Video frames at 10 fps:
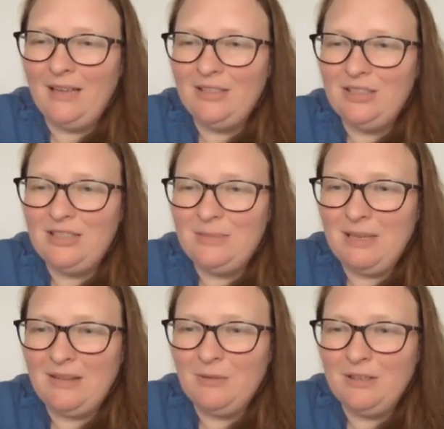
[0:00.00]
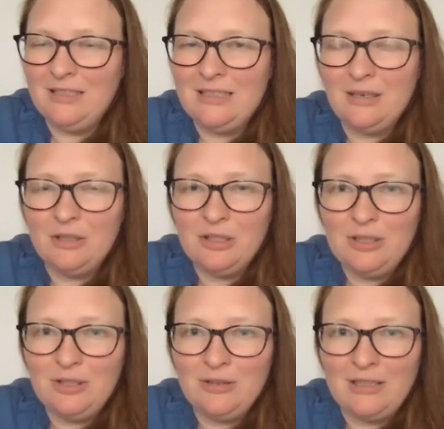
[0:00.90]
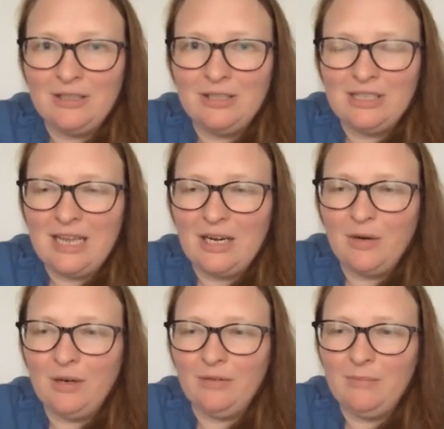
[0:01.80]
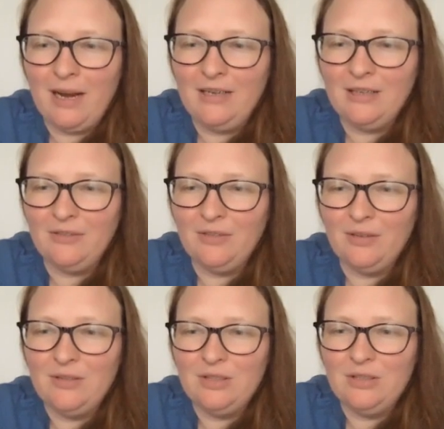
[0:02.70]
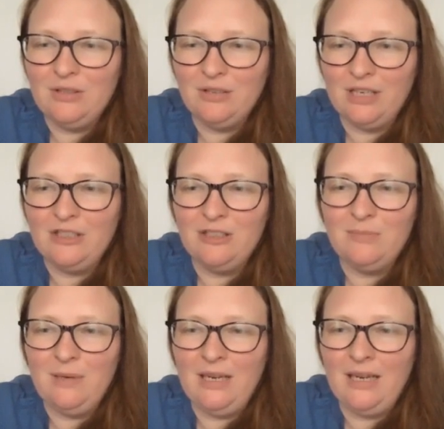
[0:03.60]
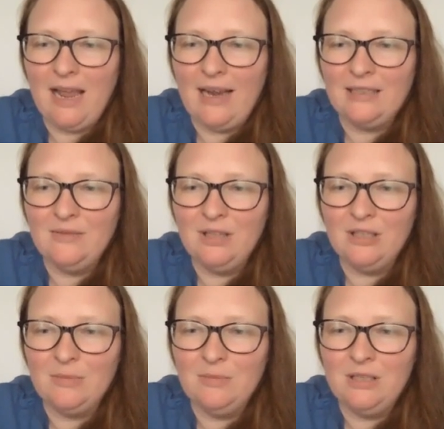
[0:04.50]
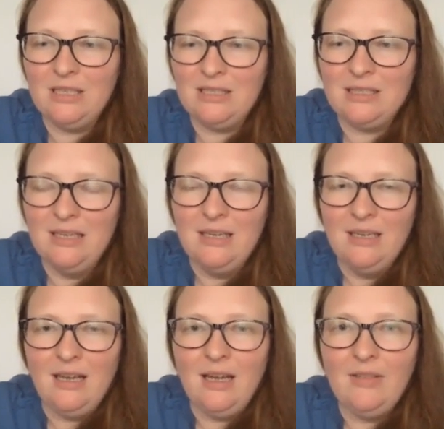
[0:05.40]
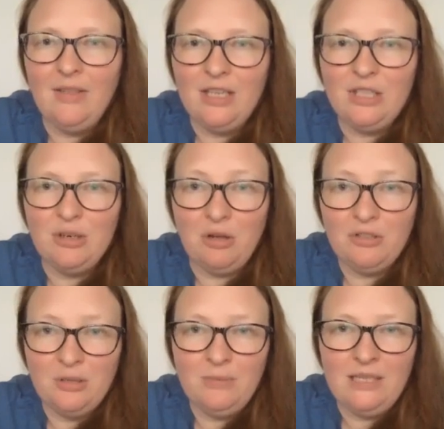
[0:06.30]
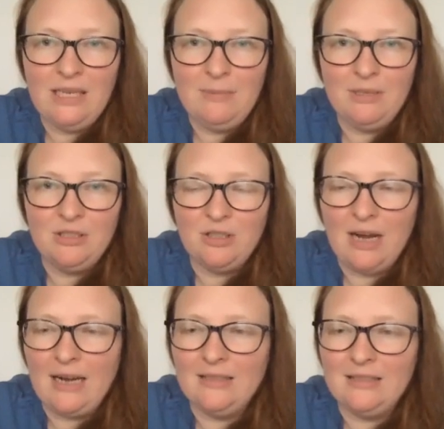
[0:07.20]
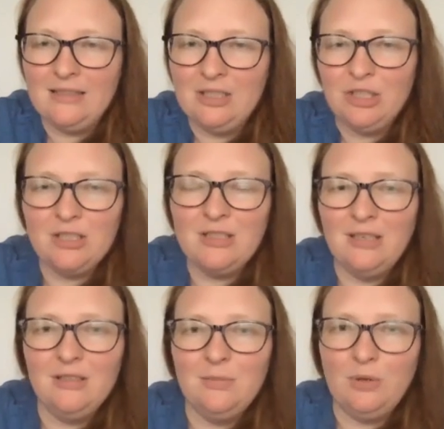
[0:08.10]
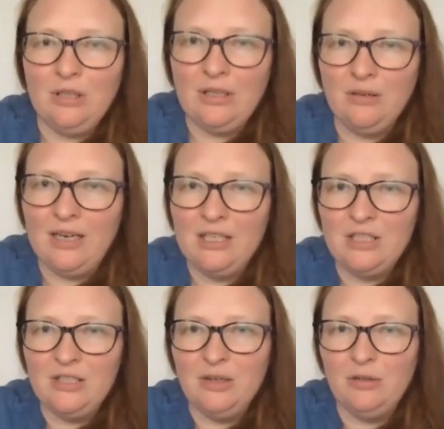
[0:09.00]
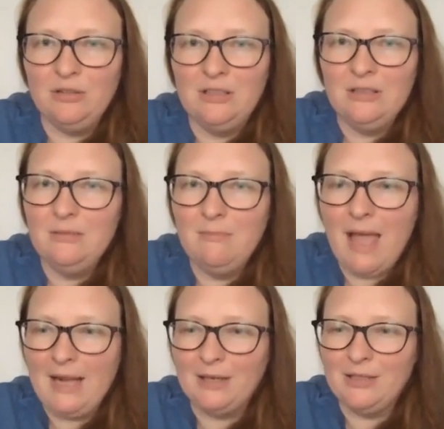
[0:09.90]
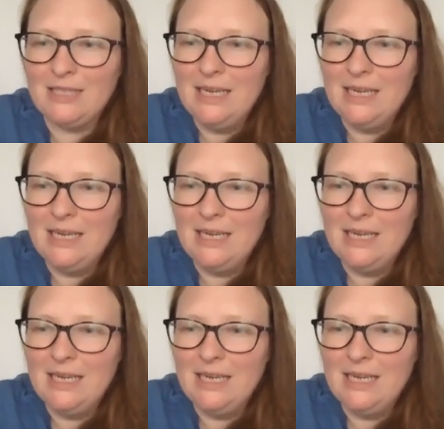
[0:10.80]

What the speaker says: Samantha Wilkins, our junior director, just had a quick reminder for those junior Grangers being active in their communities. They should also be keeping track. This isn't just a subordinate Grange, adult matters,